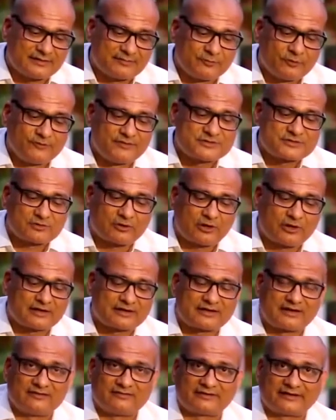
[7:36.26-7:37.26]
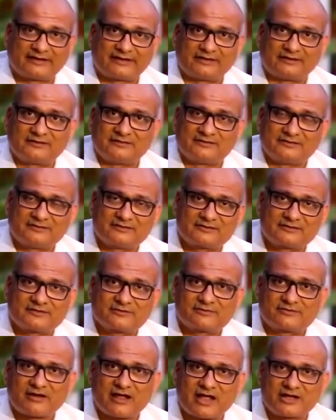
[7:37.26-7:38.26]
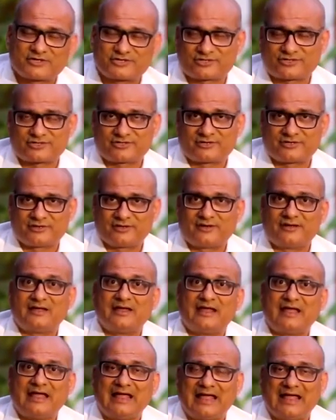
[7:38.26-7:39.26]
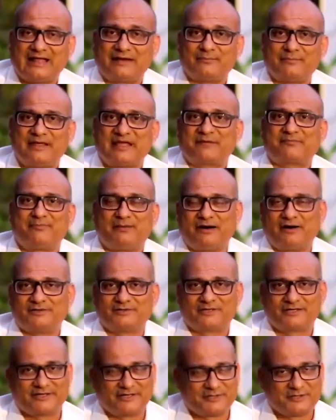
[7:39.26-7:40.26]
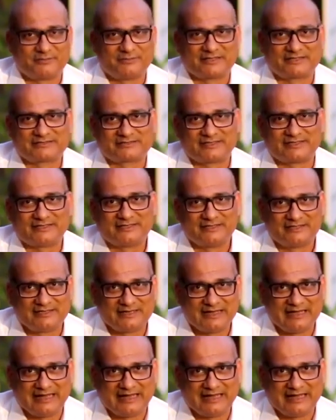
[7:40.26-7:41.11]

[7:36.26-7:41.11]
remove its all covering, crush and make powder in your mixie,